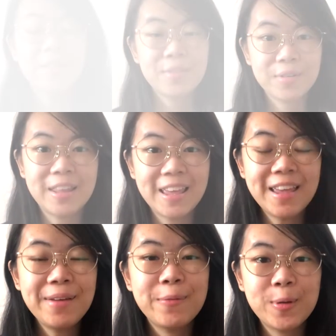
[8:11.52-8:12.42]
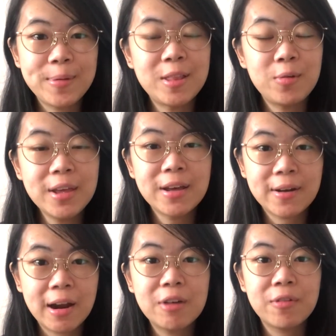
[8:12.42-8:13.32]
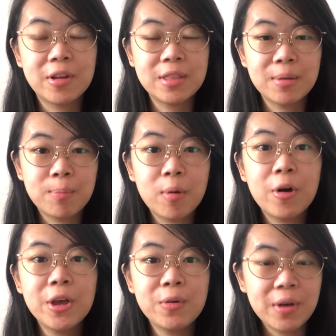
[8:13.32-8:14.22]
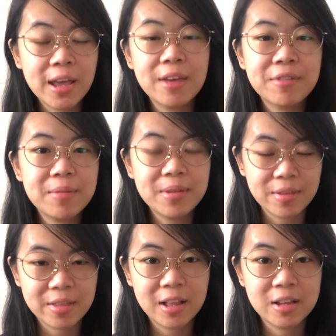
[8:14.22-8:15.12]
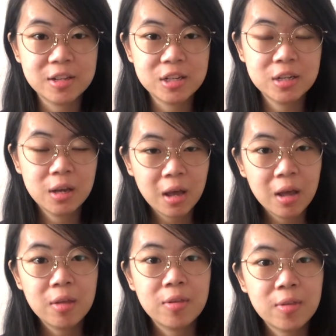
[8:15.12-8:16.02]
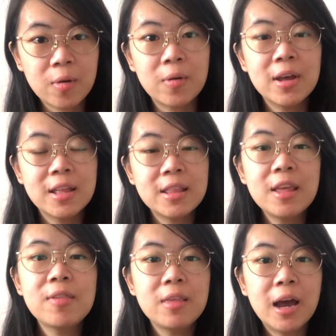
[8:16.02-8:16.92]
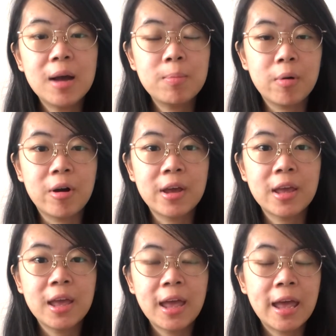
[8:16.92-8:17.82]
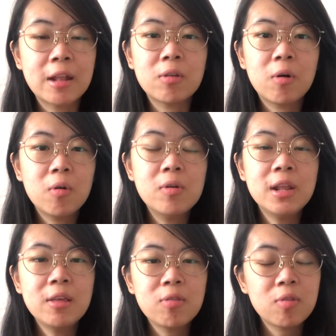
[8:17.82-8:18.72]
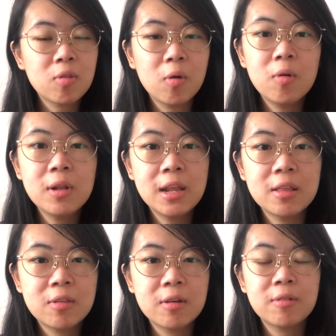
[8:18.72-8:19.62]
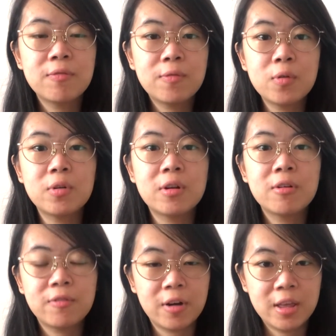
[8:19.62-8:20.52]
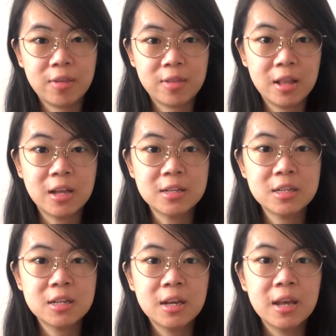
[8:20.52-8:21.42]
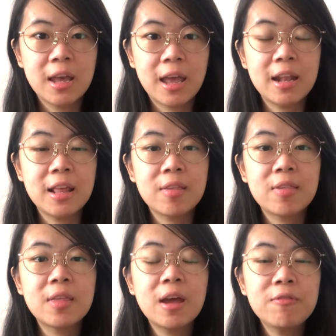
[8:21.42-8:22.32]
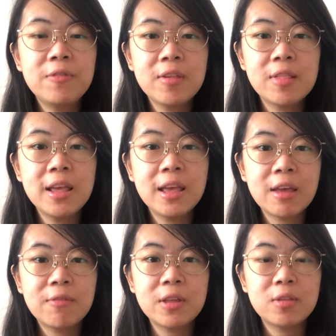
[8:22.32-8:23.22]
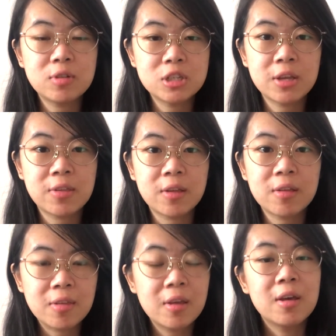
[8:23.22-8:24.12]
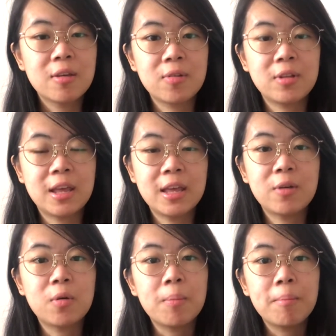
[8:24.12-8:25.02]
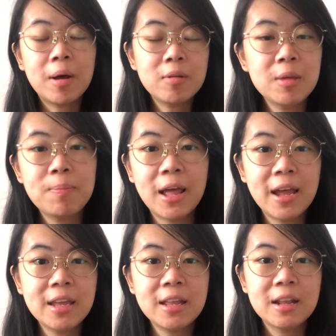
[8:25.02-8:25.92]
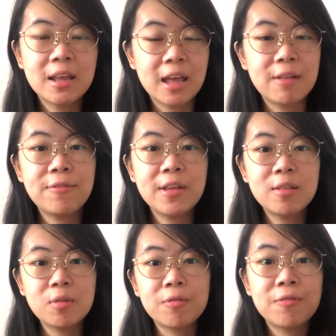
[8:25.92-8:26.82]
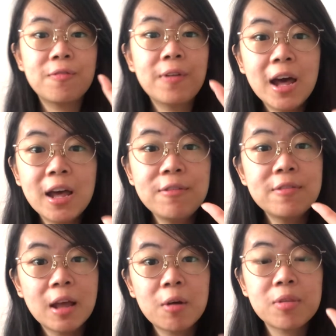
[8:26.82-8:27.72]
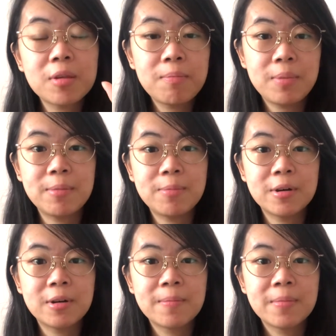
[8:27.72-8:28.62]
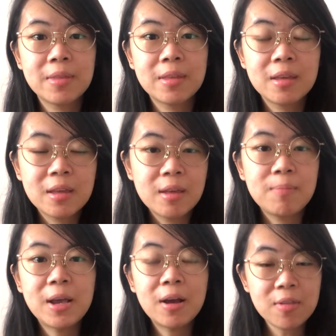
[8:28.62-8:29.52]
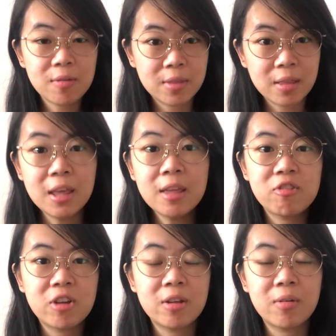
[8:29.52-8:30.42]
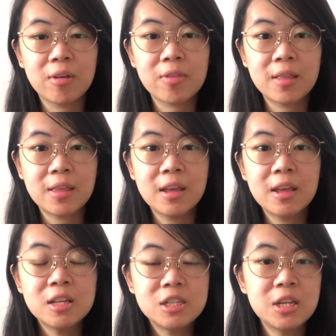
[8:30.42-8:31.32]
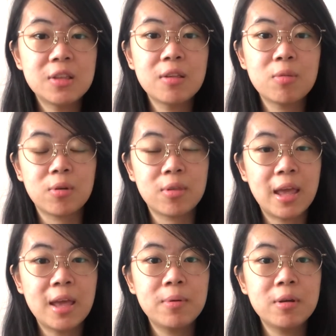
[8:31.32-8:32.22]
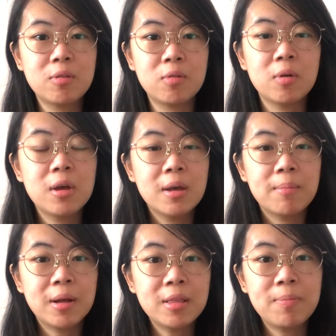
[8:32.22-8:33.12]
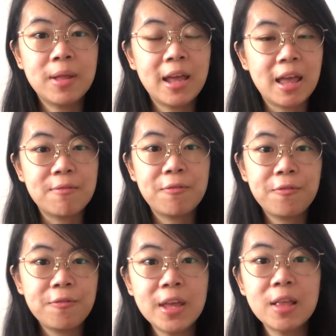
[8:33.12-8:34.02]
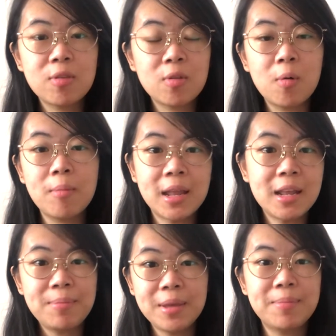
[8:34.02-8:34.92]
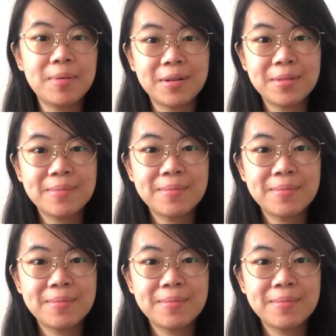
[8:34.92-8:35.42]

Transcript: Today, we'll be doing a craft on the boy who gave up his lunch. So, this young boy had only so little food for his lunch, and he selflessly gave it to Jesus so that he could multiply it and feed it to 5,000 people. Because of his generosity, Jesus was able to multiply and feed so many people.